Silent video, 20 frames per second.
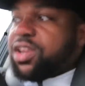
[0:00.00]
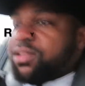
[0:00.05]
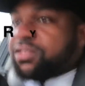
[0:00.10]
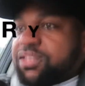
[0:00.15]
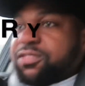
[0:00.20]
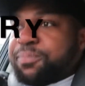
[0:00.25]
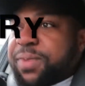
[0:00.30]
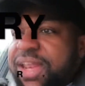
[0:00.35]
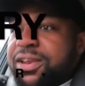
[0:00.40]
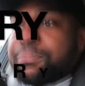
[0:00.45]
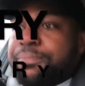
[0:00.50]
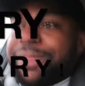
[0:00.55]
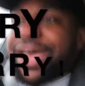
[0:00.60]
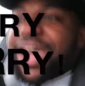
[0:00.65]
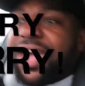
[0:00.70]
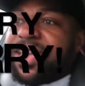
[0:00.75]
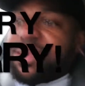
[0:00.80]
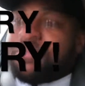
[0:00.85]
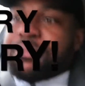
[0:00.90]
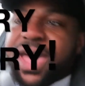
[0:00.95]
to spend
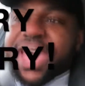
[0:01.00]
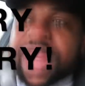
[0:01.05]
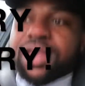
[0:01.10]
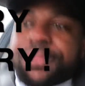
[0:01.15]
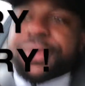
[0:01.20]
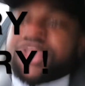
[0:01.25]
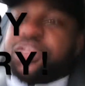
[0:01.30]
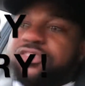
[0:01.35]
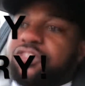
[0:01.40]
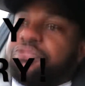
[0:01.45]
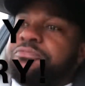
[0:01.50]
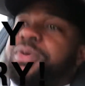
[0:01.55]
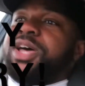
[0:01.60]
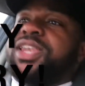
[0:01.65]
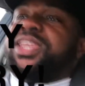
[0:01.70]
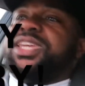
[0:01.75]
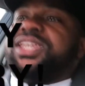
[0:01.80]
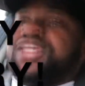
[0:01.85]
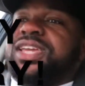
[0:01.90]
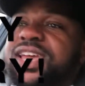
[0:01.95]
mad amounts of
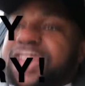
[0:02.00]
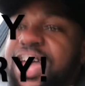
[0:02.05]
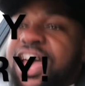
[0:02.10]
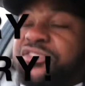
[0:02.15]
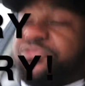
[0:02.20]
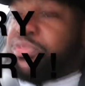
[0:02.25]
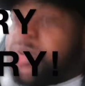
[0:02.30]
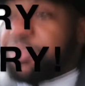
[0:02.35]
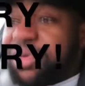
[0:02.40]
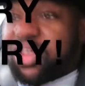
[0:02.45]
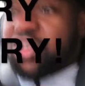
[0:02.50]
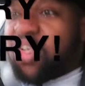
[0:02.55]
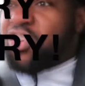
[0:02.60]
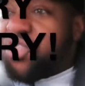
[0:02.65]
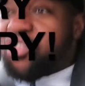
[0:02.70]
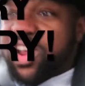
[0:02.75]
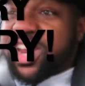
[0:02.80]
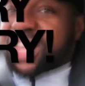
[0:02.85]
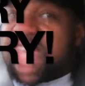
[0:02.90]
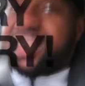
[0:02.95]
money. I've probably
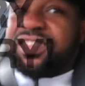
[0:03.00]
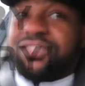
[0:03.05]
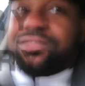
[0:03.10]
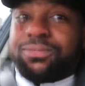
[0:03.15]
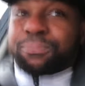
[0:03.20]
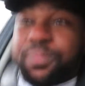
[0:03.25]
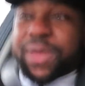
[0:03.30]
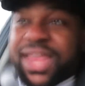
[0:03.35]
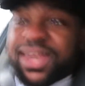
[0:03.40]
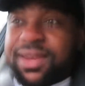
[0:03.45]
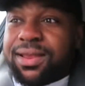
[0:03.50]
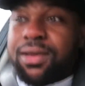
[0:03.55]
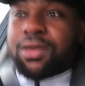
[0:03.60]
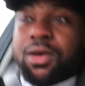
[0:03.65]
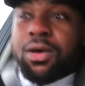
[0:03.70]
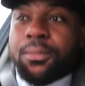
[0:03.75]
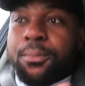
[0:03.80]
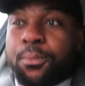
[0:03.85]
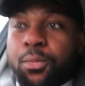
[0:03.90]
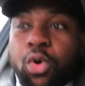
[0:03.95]
already spent
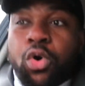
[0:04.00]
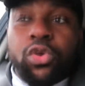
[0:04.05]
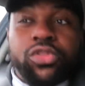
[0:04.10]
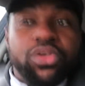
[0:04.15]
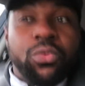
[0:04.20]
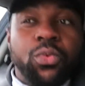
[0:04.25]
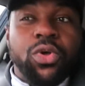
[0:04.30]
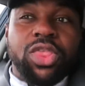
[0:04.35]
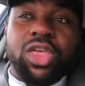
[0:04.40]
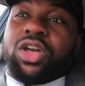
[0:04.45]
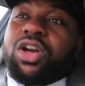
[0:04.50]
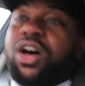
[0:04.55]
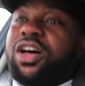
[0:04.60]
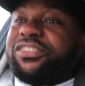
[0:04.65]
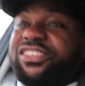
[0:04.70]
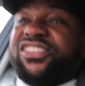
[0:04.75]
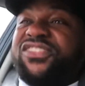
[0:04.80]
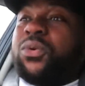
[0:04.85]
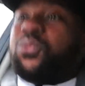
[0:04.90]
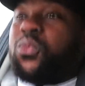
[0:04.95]
more than what the
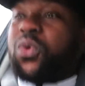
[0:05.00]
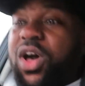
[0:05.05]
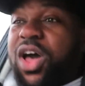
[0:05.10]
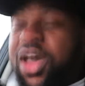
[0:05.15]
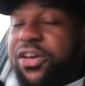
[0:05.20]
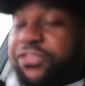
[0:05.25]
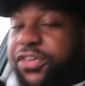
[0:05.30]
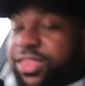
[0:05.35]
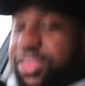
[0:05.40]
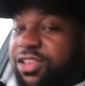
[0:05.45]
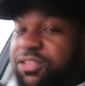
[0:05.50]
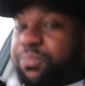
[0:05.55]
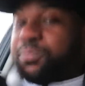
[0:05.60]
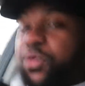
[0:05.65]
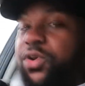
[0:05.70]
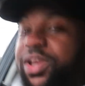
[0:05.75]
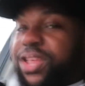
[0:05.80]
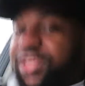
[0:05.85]
car's even worth at this point